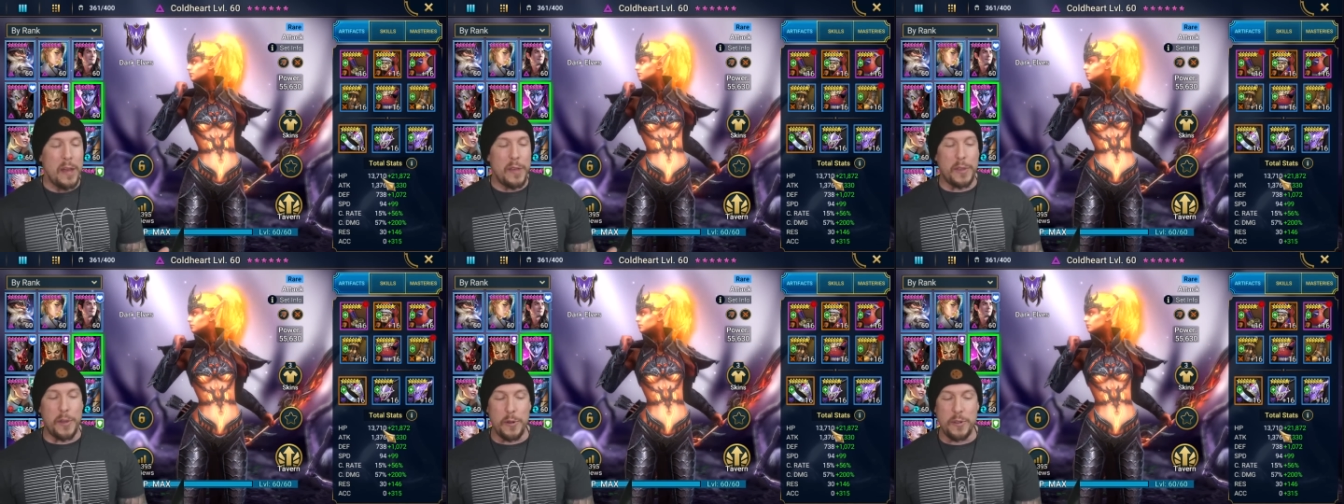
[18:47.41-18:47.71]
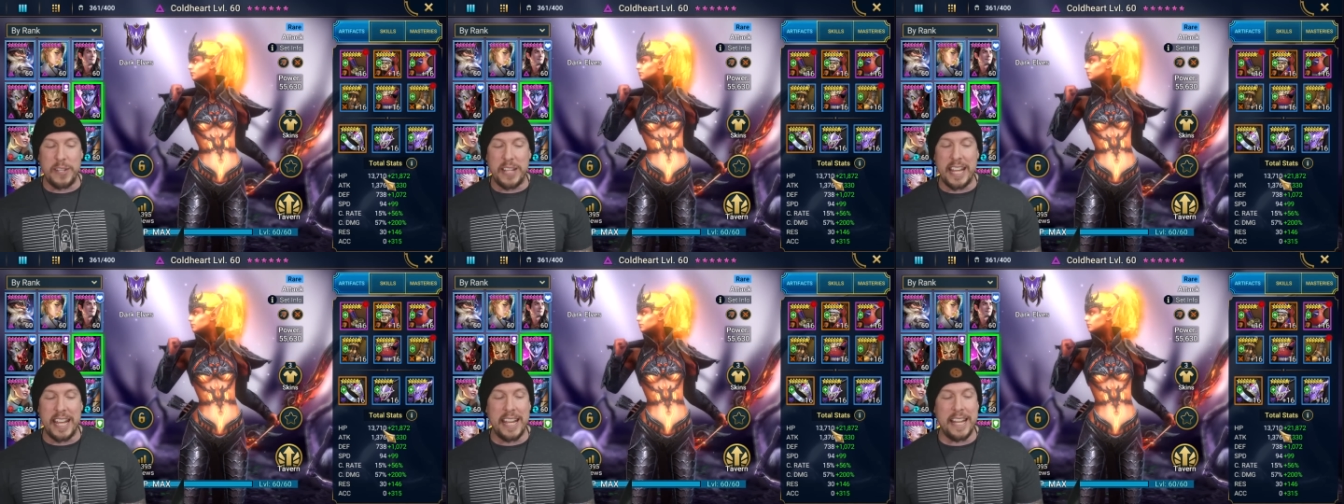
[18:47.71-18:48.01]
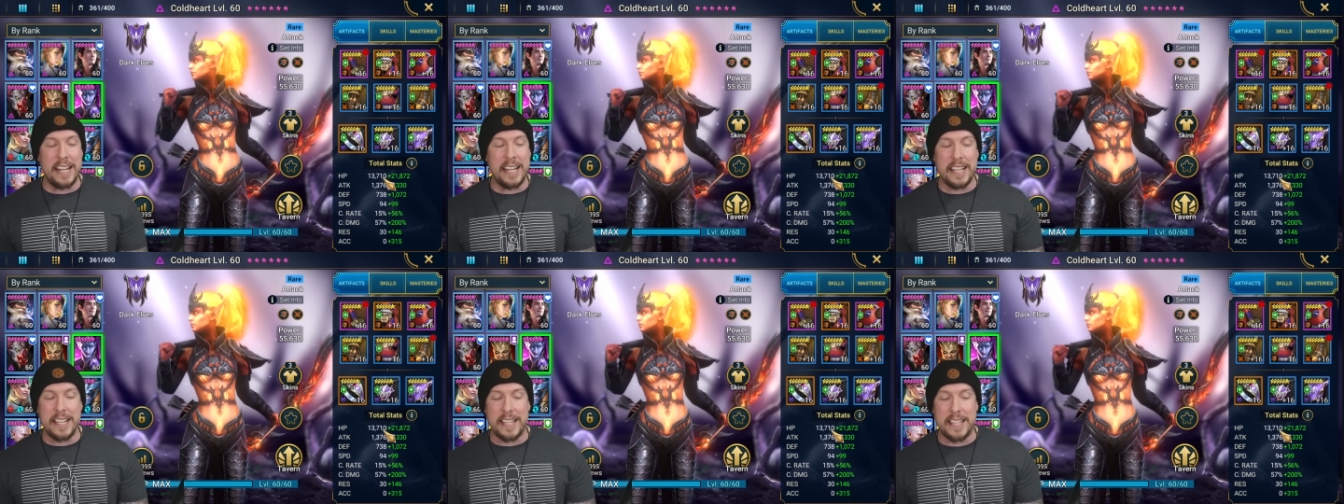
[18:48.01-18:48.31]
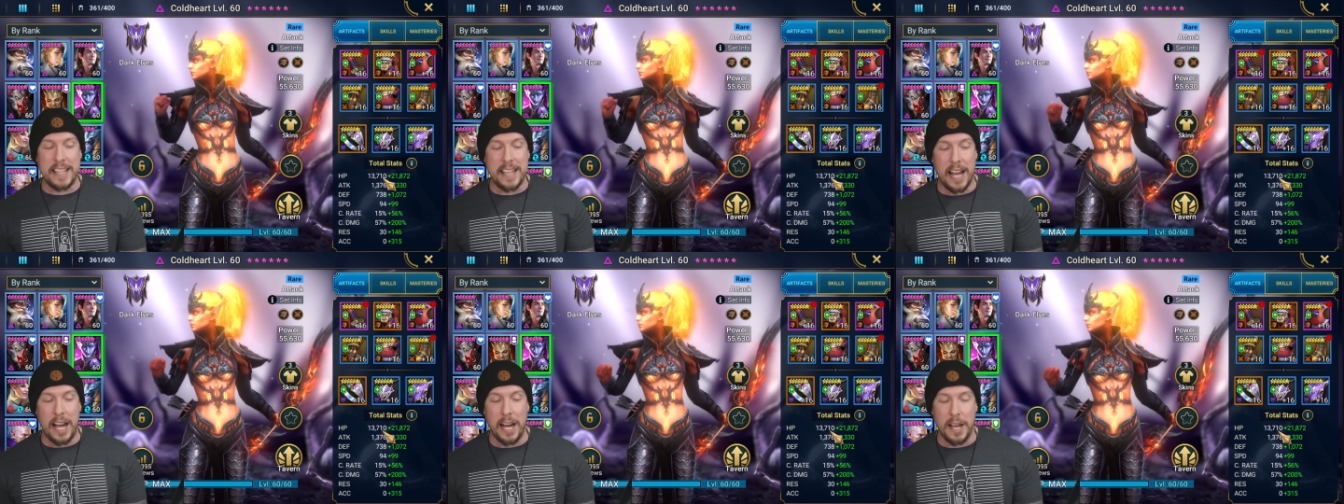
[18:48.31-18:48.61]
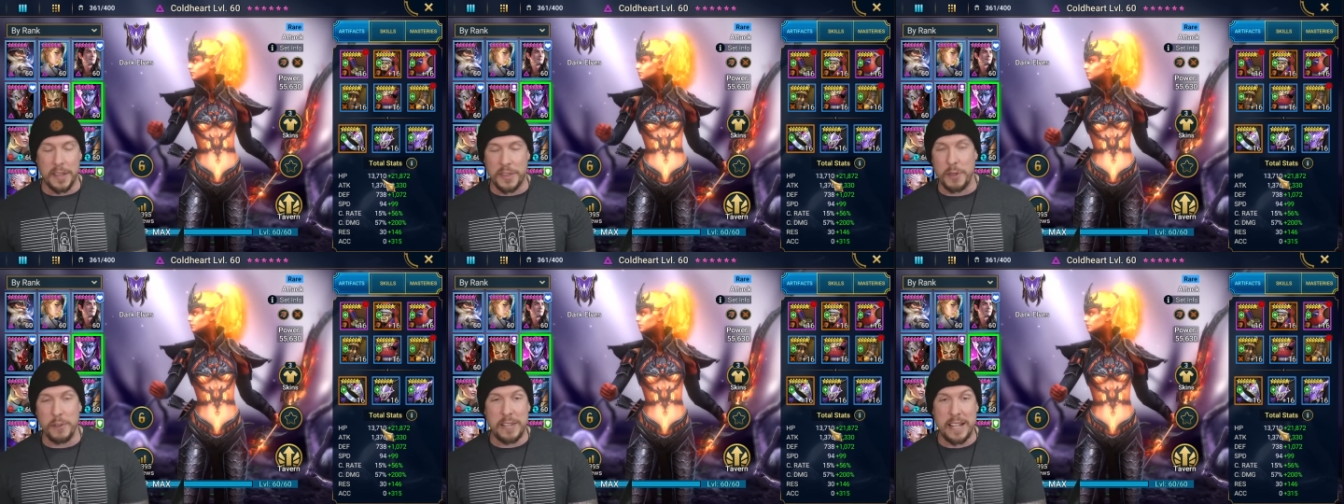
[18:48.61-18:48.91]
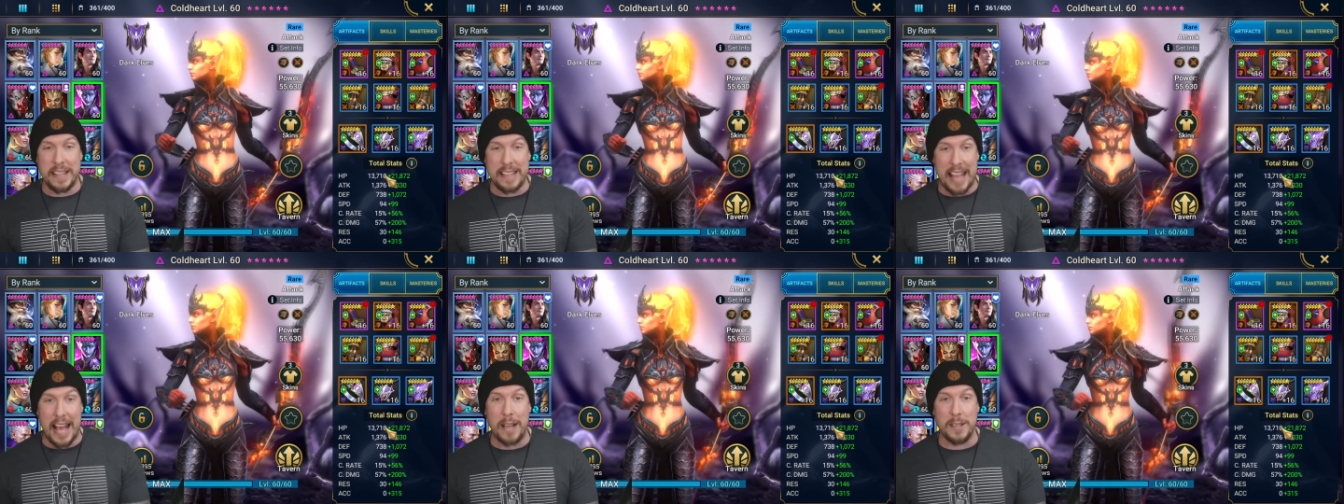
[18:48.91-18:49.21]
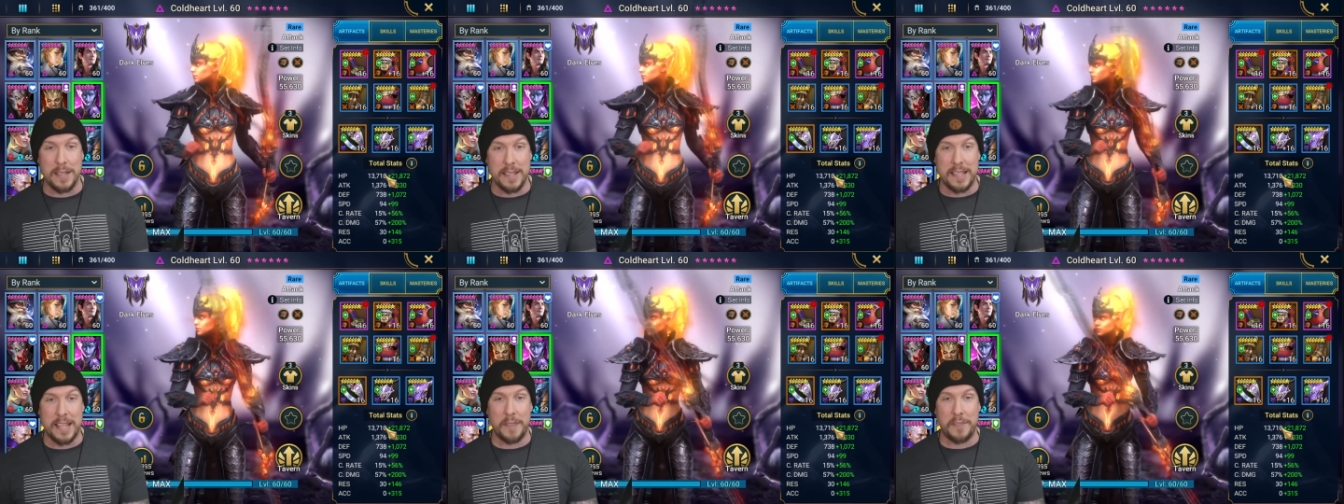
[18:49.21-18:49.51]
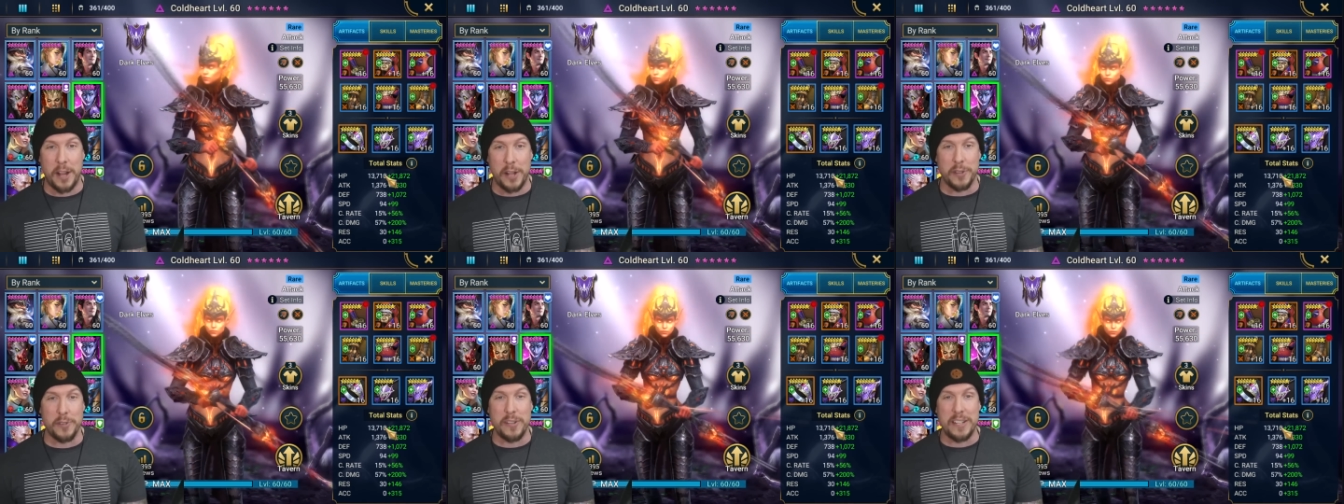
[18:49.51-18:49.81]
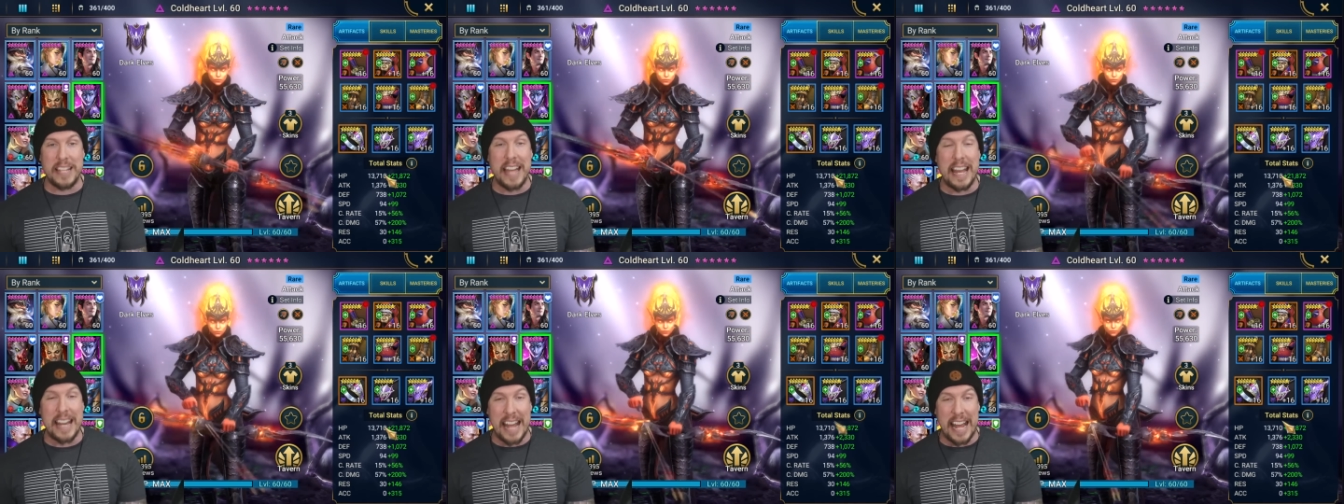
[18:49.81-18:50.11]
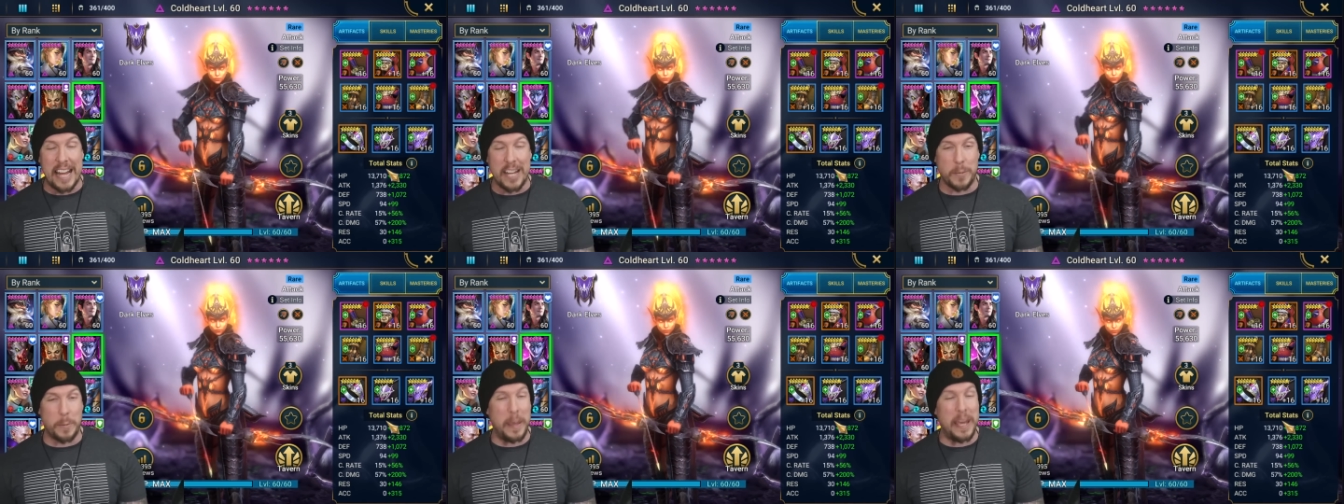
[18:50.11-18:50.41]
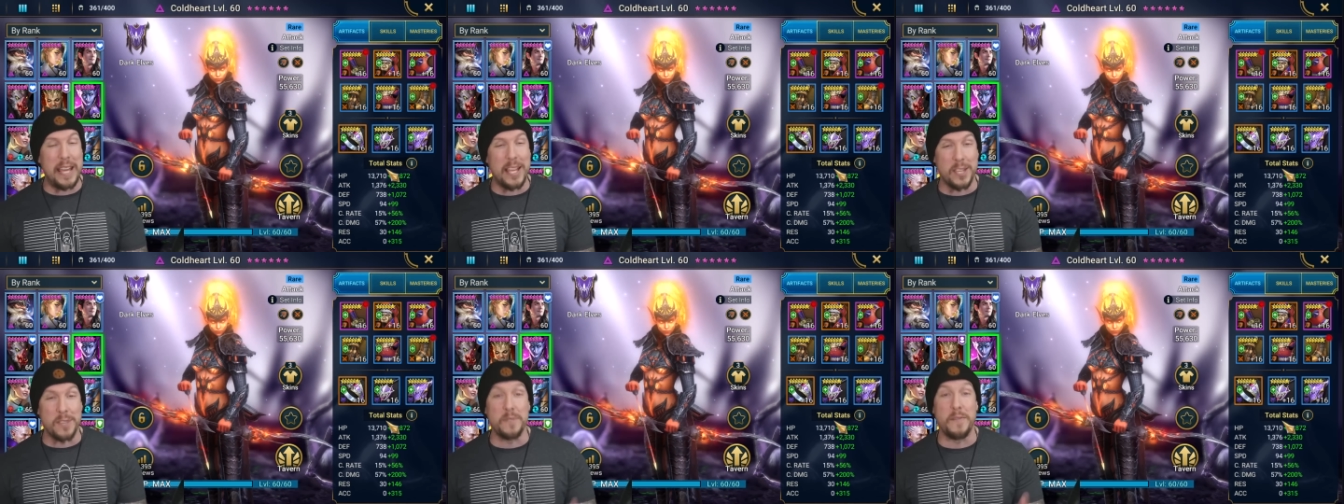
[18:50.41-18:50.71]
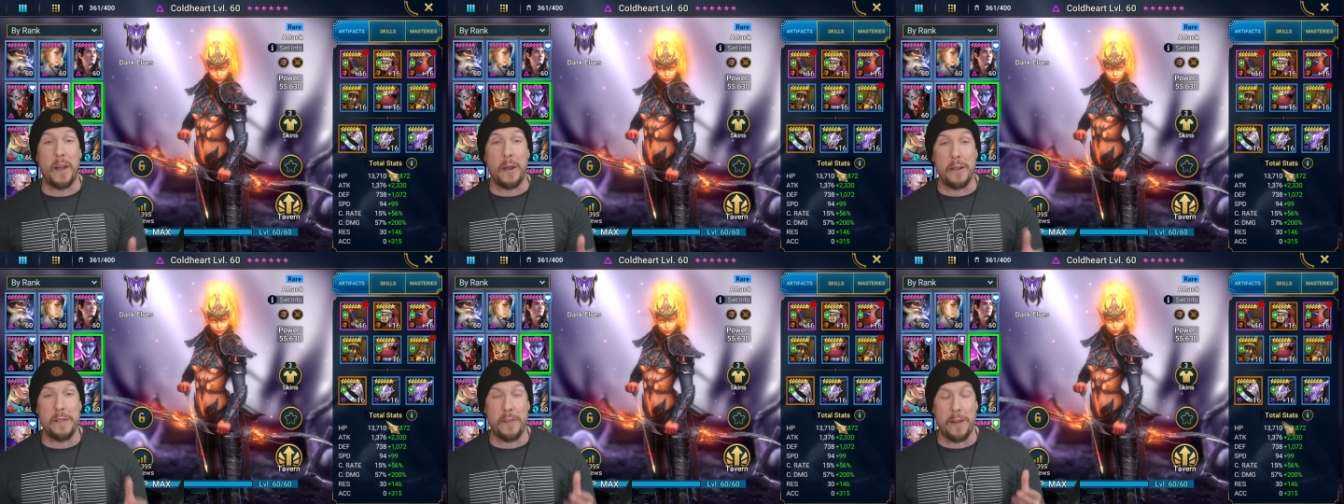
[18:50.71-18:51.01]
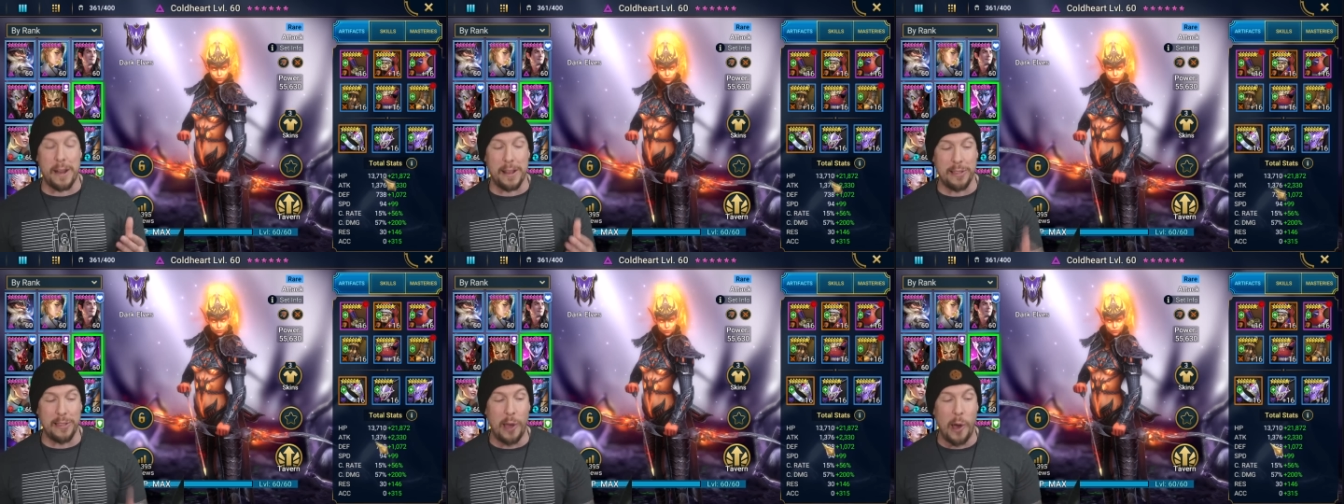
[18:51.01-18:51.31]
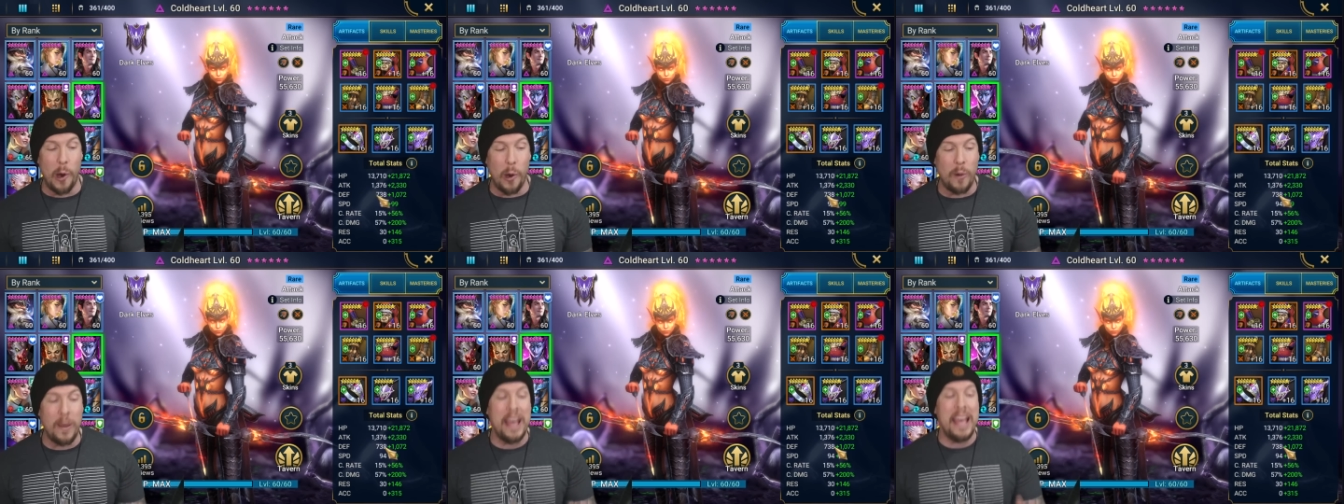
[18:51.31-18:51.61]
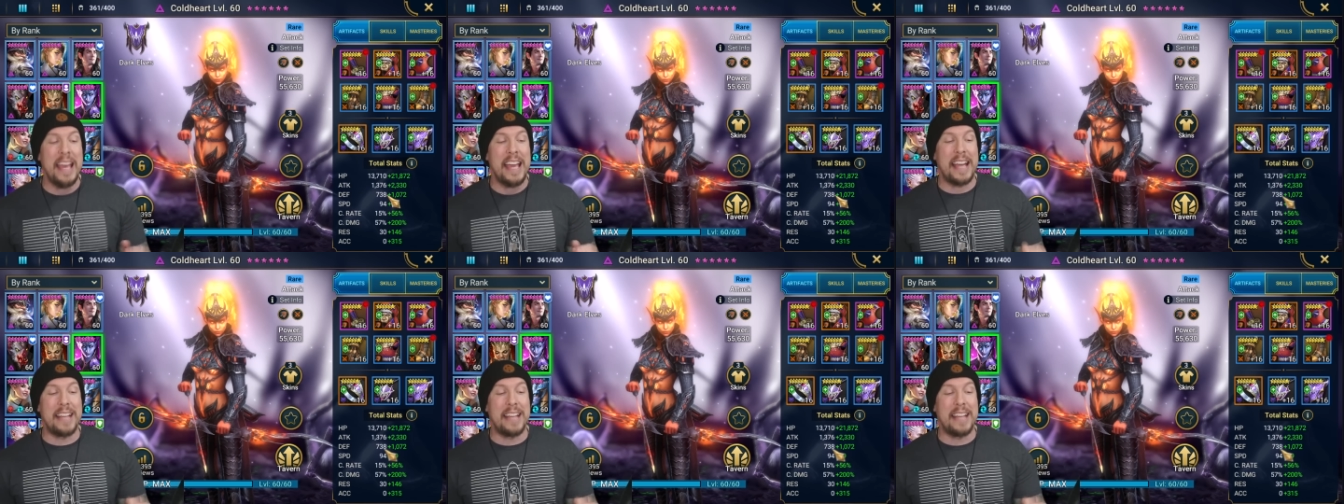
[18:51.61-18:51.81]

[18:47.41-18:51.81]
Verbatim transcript: 13,710 HP is very low,